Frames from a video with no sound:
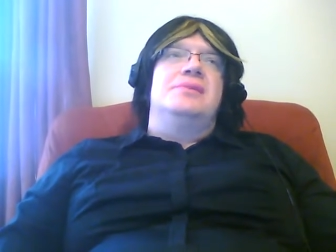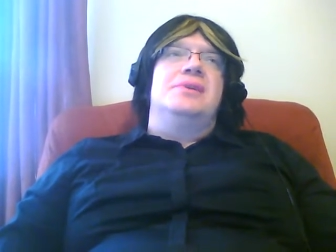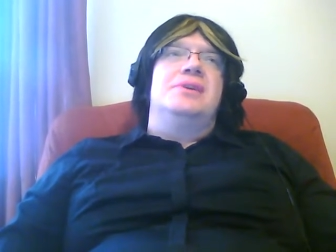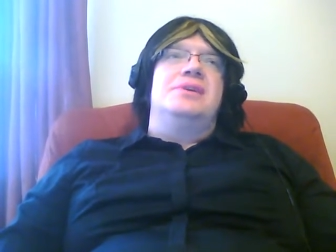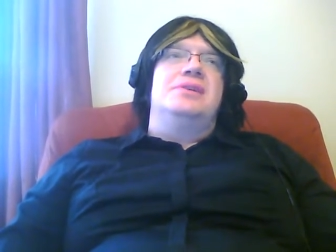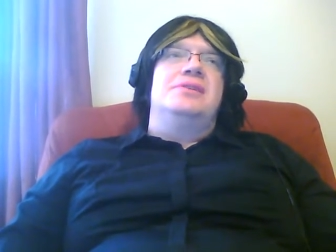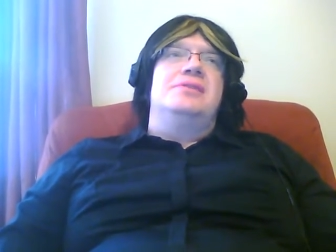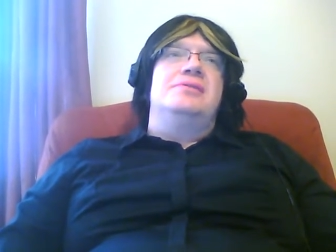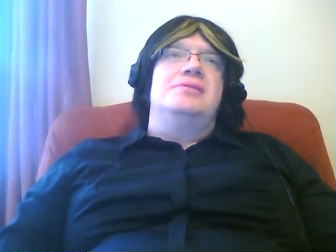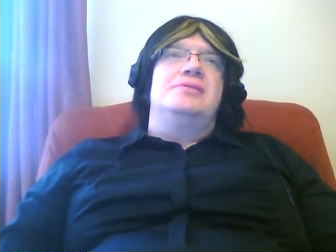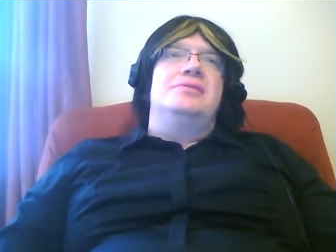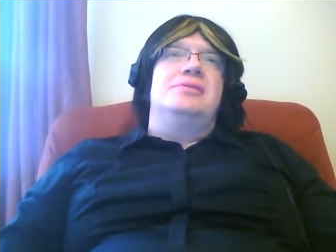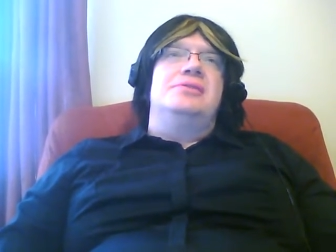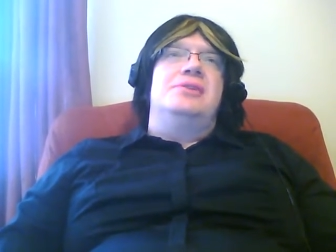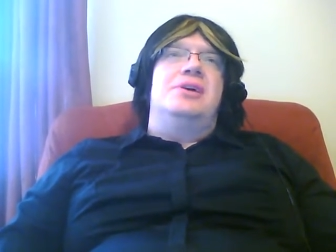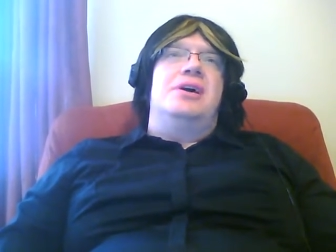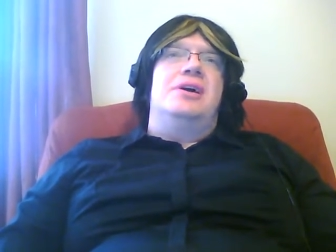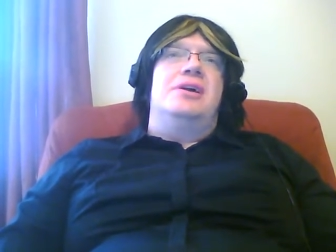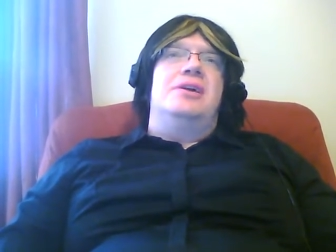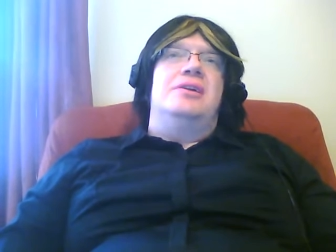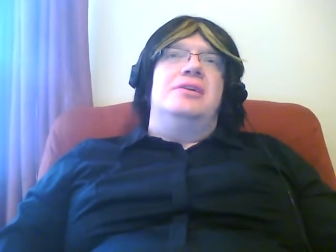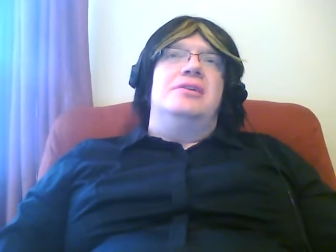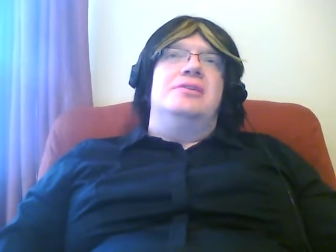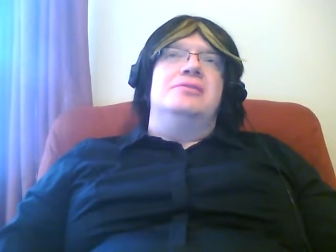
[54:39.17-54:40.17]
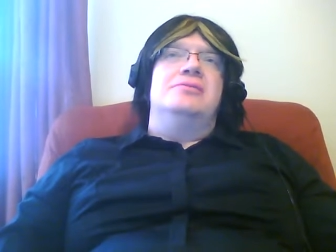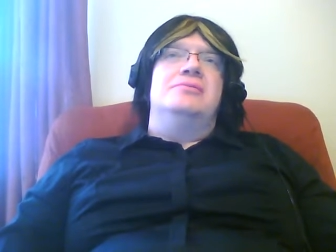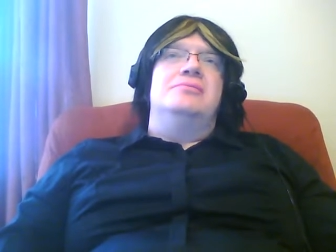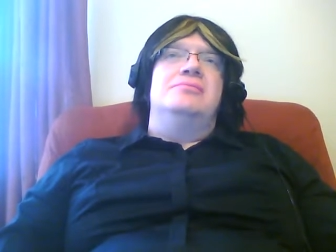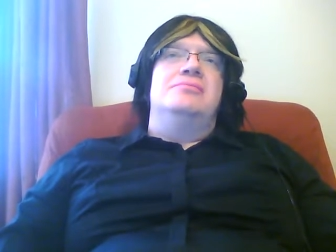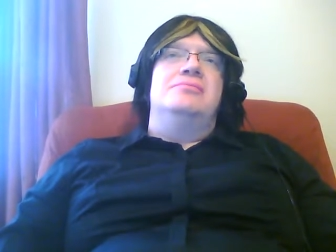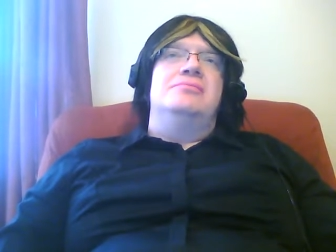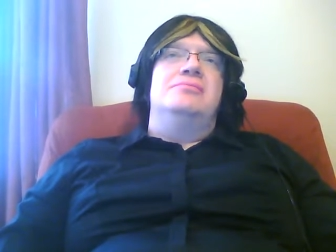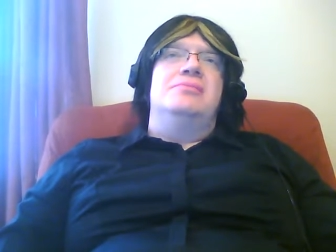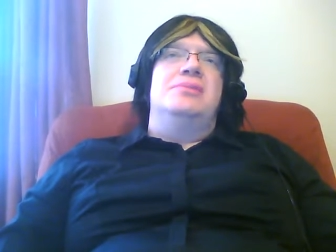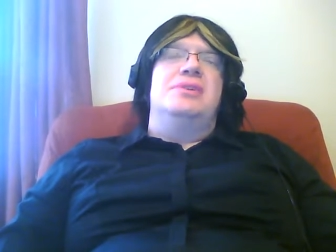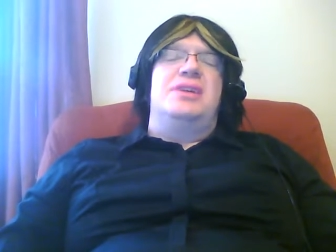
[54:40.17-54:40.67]
mm I don't know.
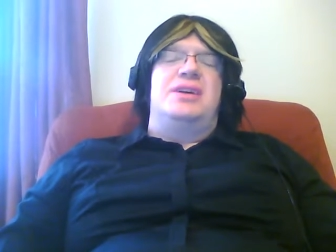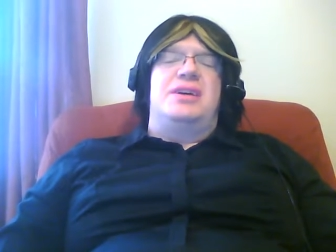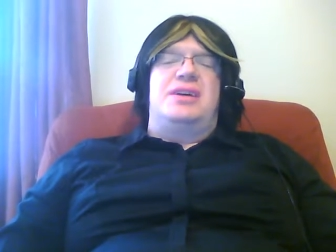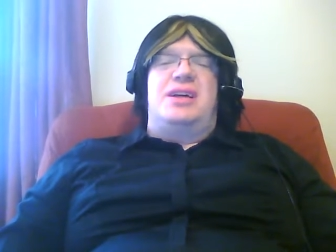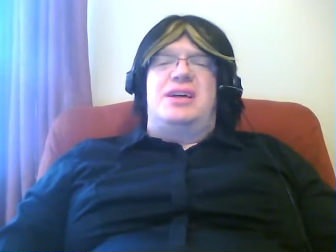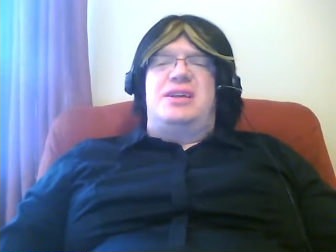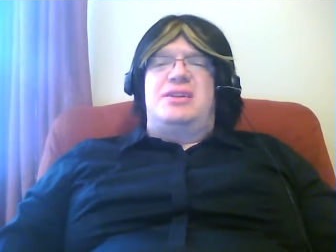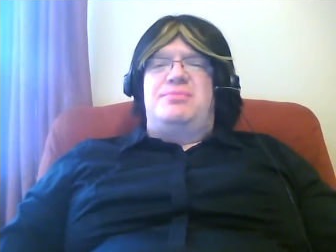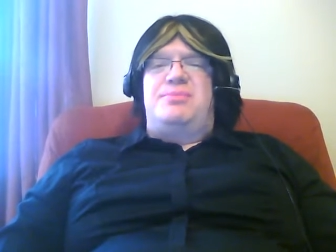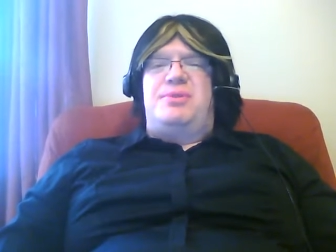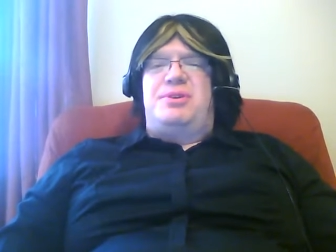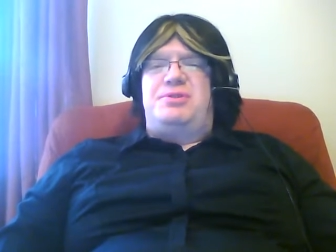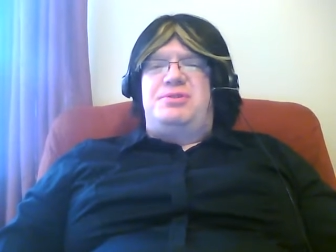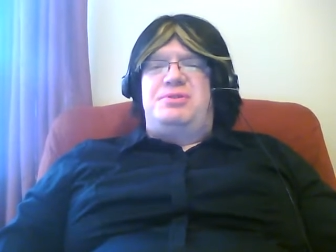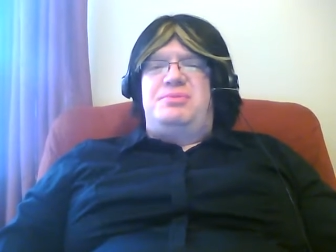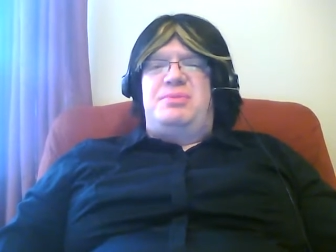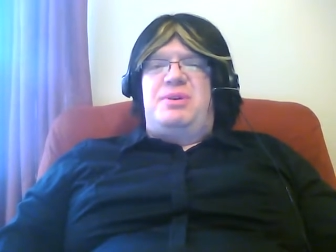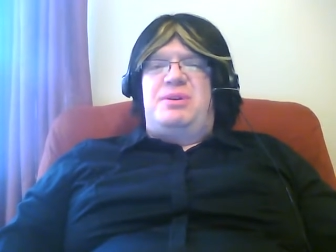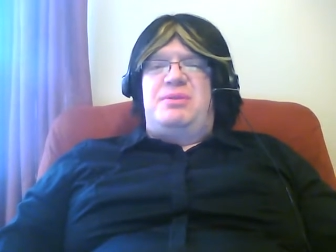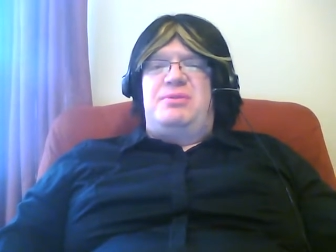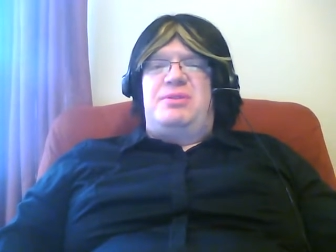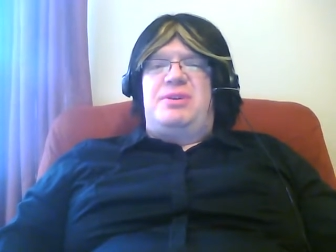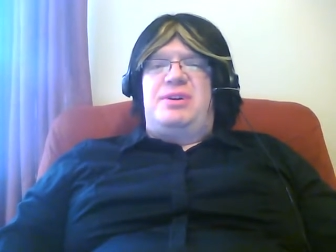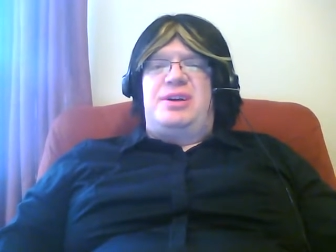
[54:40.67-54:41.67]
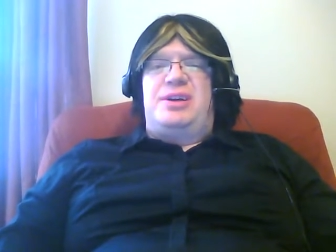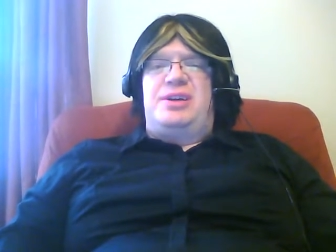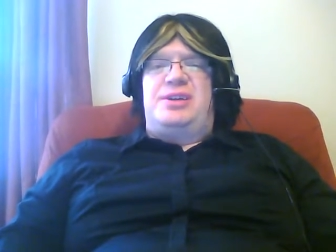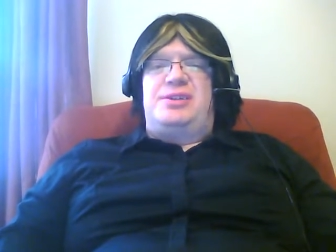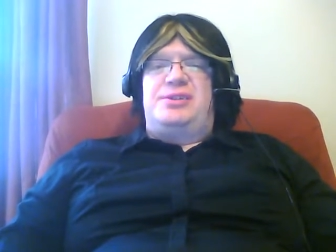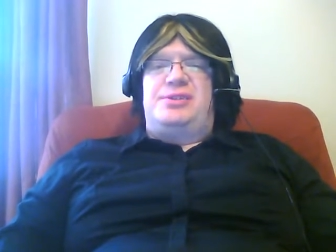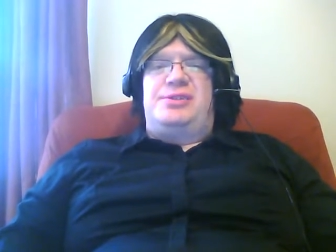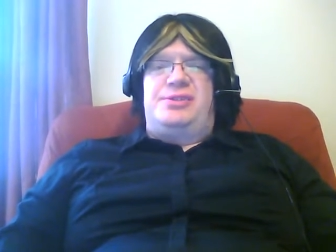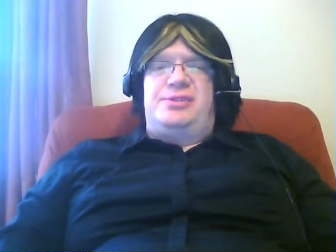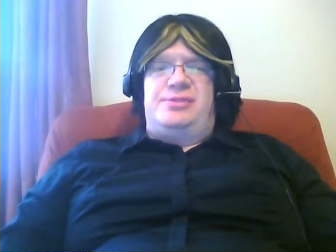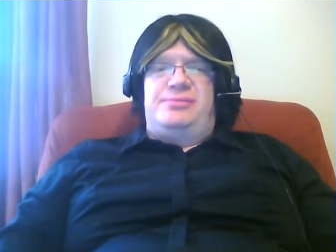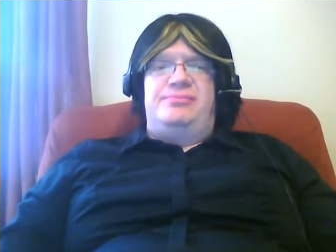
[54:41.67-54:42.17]
I think that's most of my work
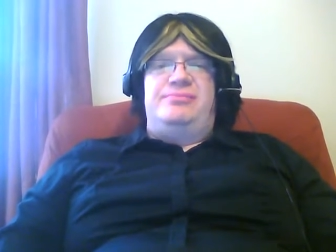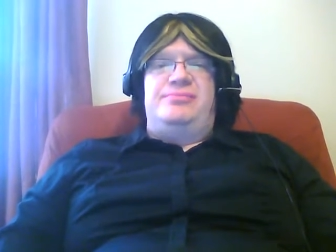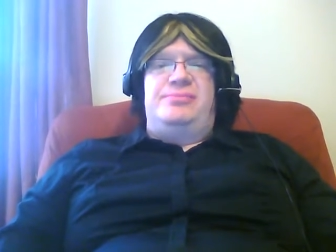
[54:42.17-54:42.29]
history.